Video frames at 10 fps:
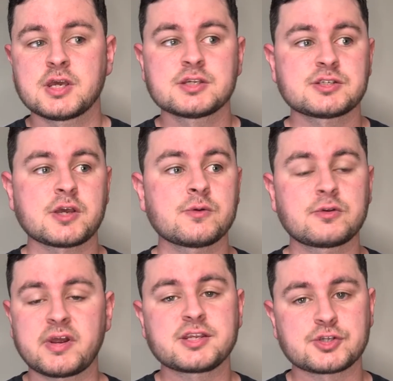So
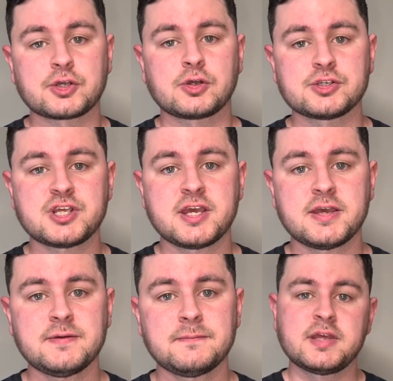great psychology here.